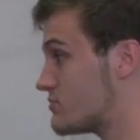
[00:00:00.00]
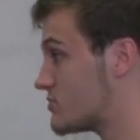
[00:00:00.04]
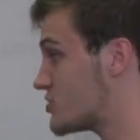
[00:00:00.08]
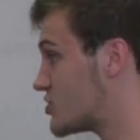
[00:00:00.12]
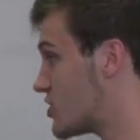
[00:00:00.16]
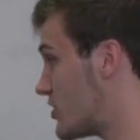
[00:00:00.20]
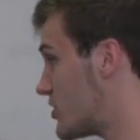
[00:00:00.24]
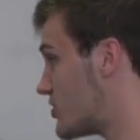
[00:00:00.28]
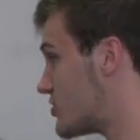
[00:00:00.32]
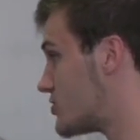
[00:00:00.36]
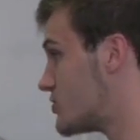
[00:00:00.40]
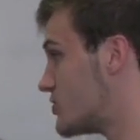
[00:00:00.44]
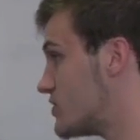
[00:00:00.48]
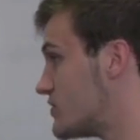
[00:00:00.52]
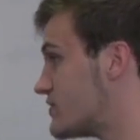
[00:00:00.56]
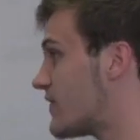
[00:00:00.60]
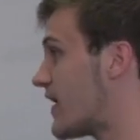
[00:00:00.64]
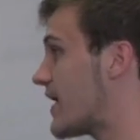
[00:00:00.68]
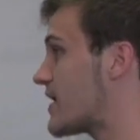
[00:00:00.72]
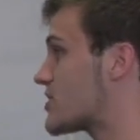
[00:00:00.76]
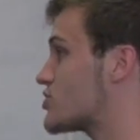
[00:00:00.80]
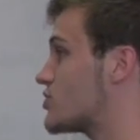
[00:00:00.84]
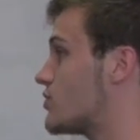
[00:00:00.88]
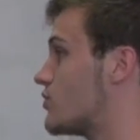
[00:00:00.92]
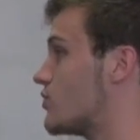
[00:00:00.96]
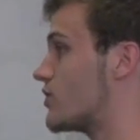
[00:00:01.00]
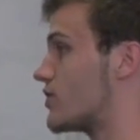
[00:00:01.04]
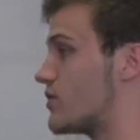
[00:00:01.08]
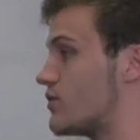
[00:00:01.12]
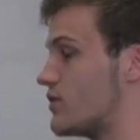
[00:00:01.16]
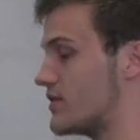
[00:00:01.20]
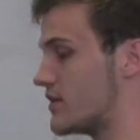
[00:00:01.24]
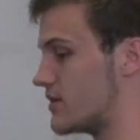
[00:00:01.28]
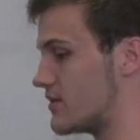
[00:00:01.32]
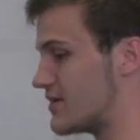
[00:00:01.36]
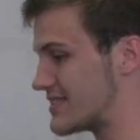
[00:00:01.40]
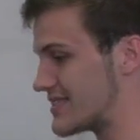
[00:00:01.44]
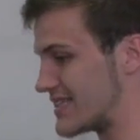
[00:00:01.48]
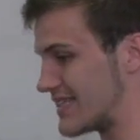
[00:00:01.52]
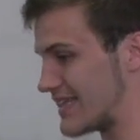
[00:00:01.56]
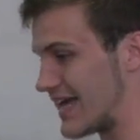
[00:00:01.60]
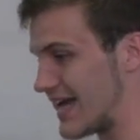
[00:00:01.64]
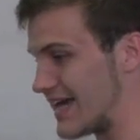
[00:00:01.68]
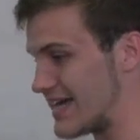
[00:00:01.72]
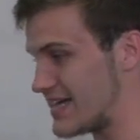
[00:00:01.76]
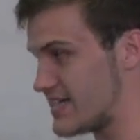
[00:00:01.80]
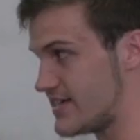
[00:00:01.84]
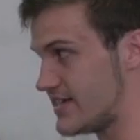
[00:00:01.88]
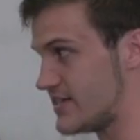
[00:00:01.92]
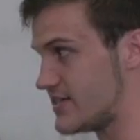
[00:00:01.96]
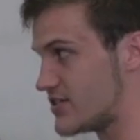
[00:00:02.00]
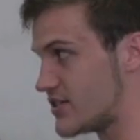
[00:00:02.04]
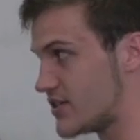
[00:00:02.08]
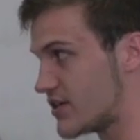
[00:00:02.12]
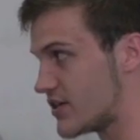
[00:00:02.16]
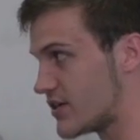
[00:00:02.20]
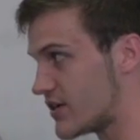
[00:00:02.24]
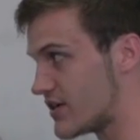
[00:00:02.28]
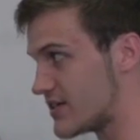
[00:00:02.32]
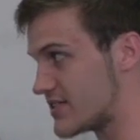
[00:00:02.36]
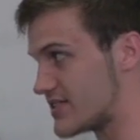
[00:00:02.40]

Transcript: Started doing fascial work with her. It's a lot easier.